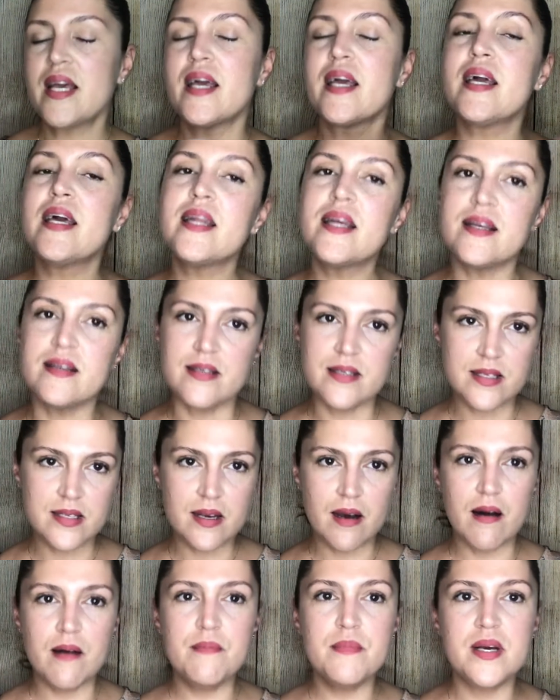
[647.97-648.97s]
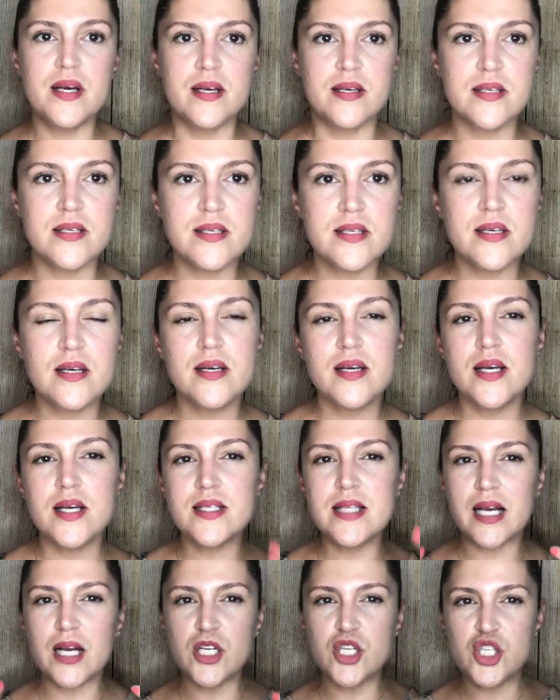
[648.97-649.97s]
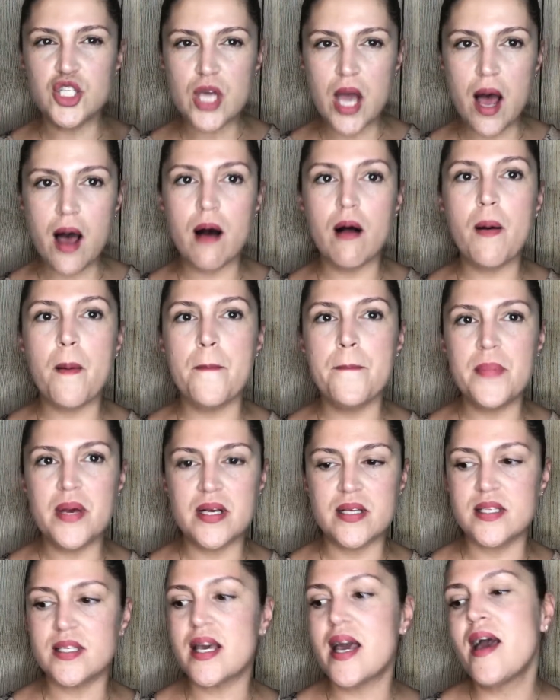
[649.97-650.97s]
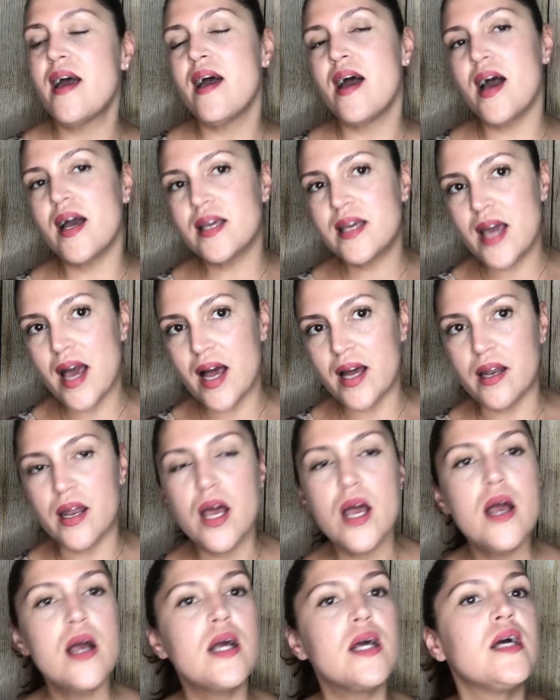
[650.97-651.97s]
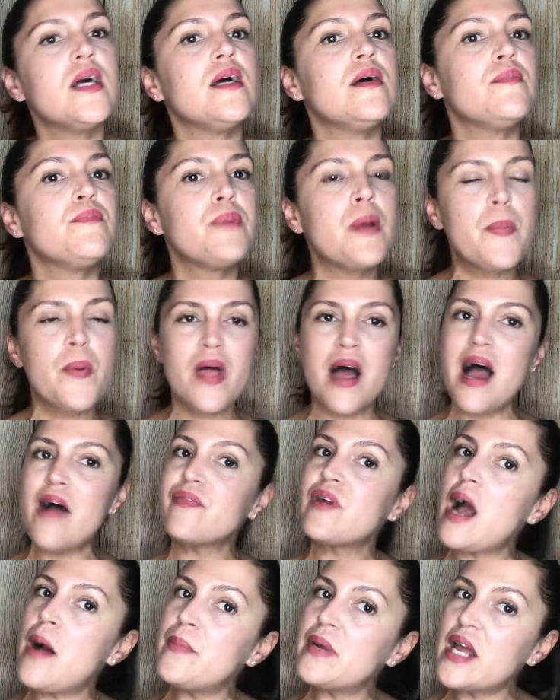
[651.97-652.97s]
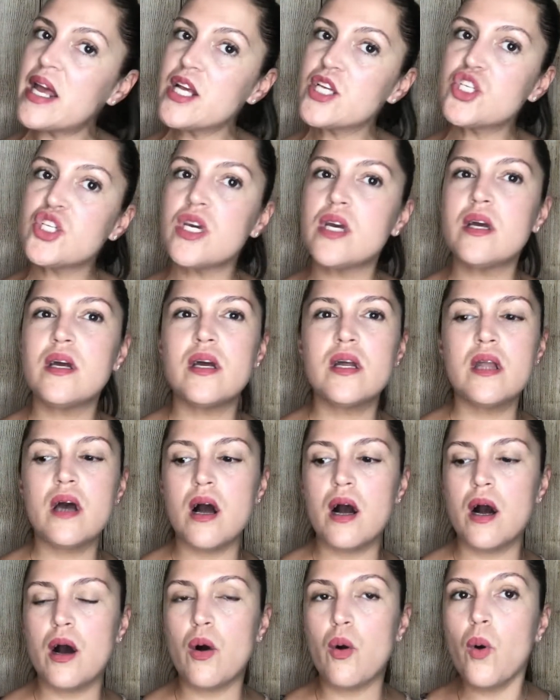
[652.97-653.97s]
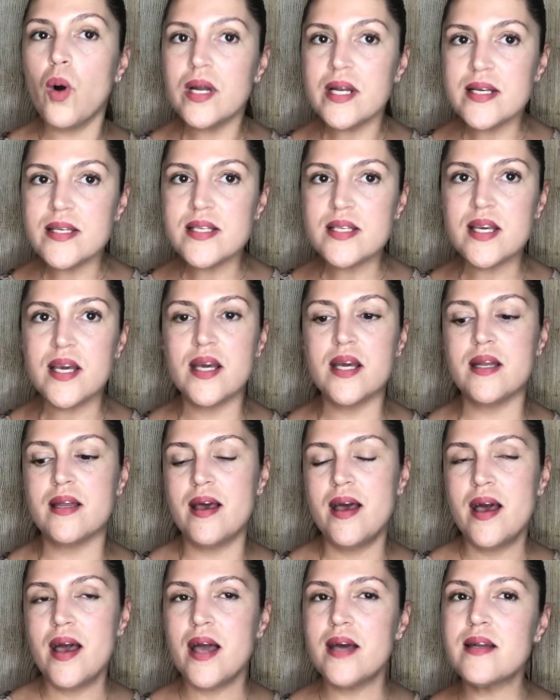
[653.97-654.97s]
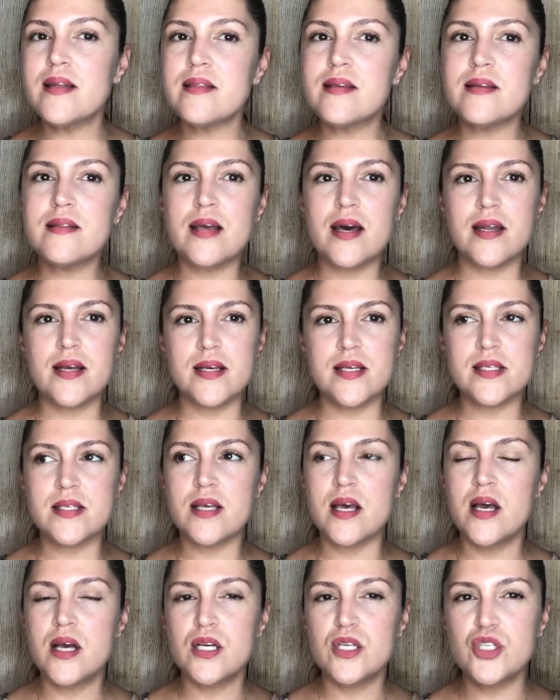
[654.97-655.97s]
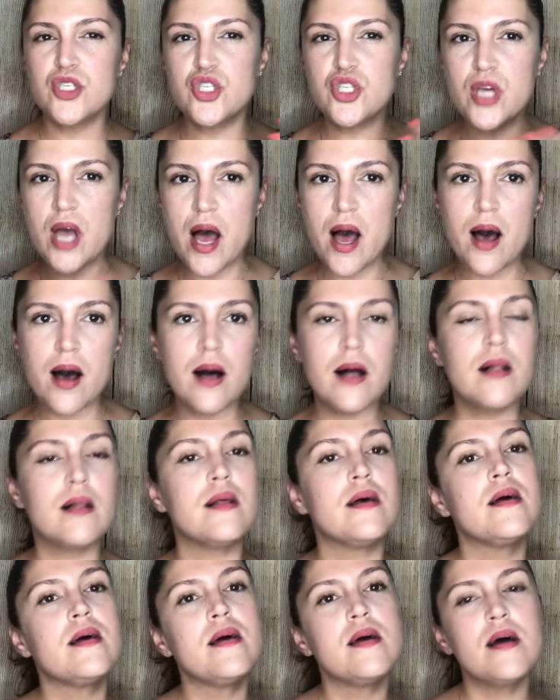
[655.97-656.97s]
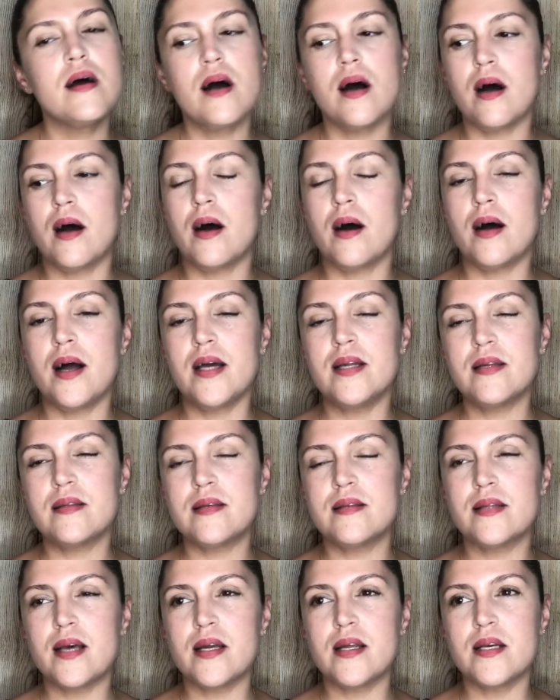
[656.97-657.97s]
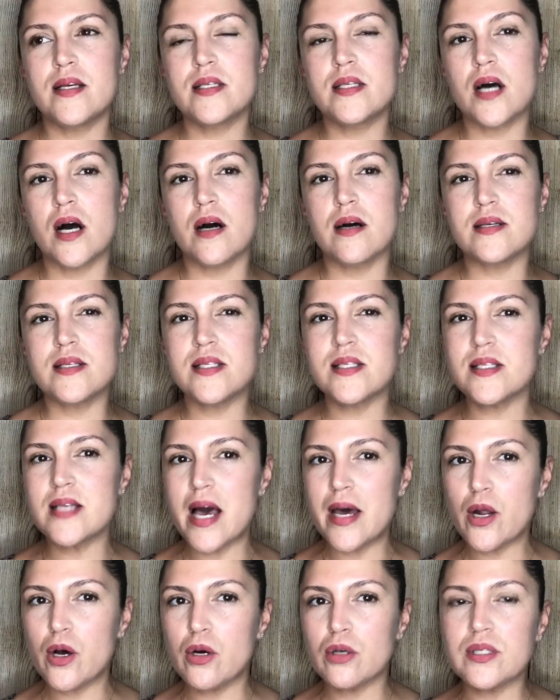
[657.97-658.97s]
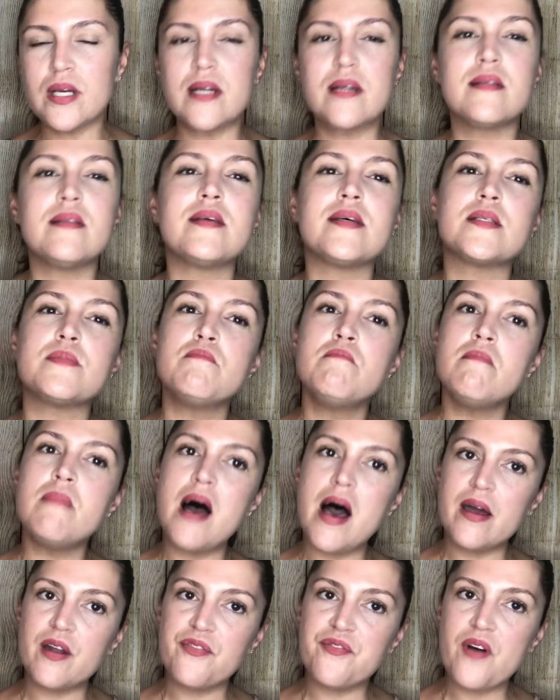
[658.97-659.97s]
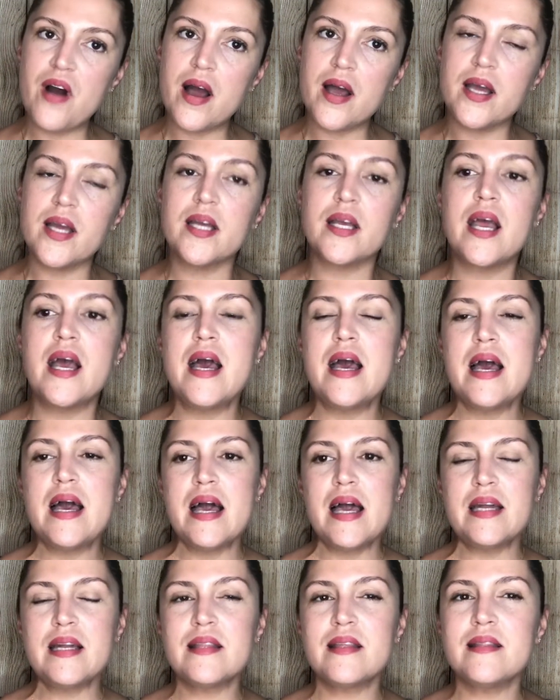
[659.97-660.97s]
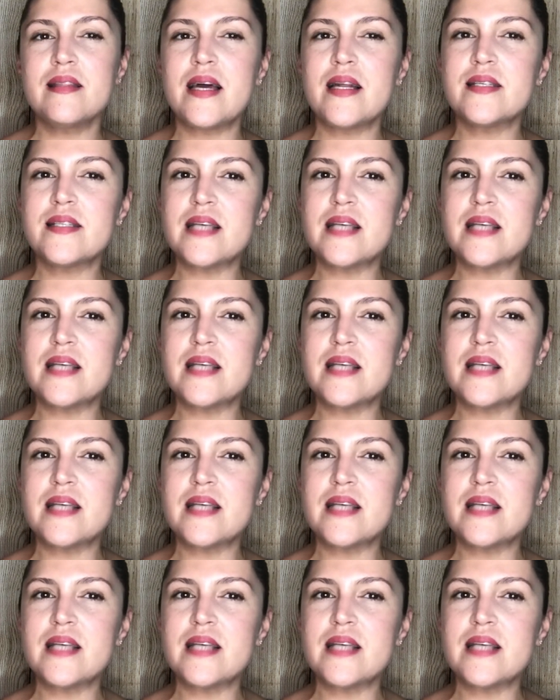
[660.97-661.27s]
It is a mist. It's like a gel mist. Again, people that have combination, uh, oily skin, anything that is gel, uh, anything that is uh, settled, anything that's mattifying, anything that